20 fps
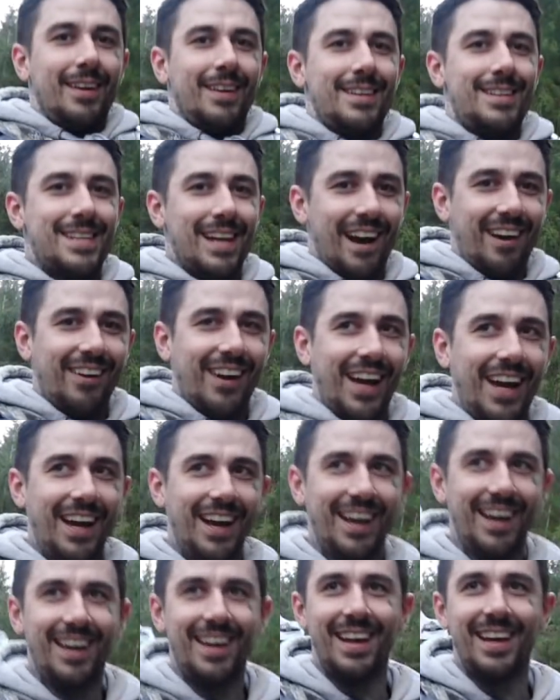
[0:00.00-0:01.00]
So,
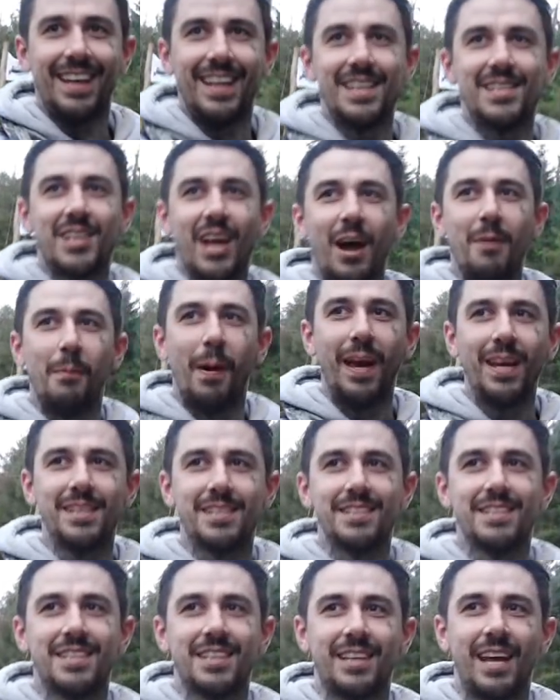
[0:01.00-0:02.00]
it is
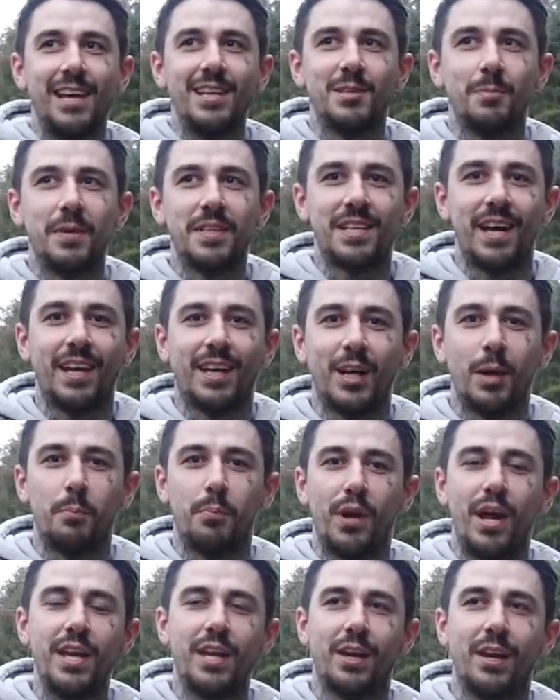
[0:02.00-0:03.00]
amazing today to be taking a
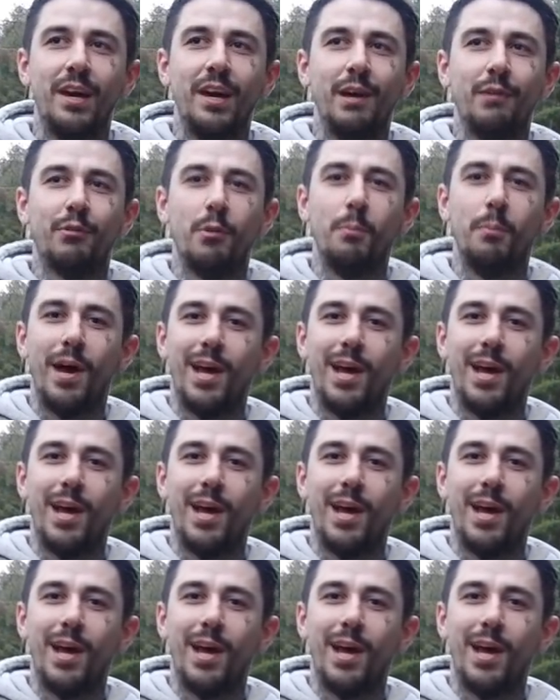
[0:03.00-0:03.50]
break from